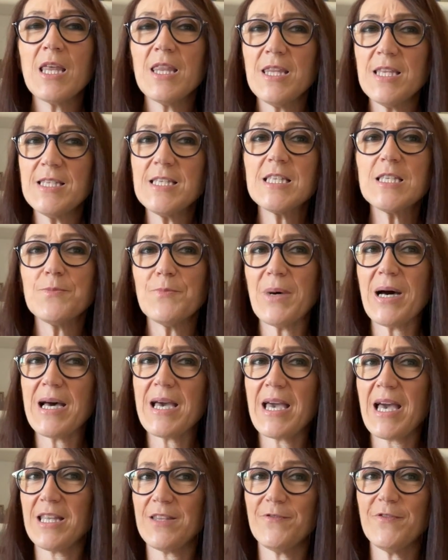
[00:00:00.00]
this is
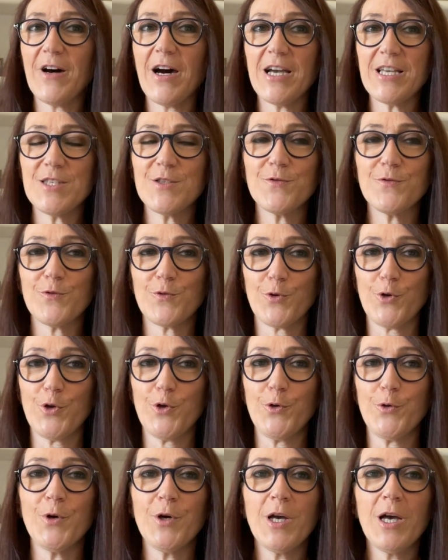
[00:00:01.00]
my advice for
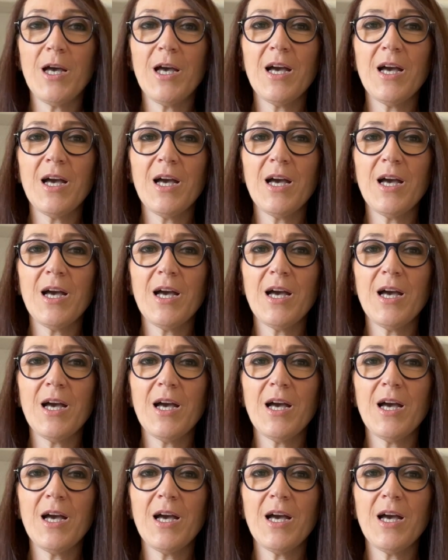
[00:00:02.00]
you.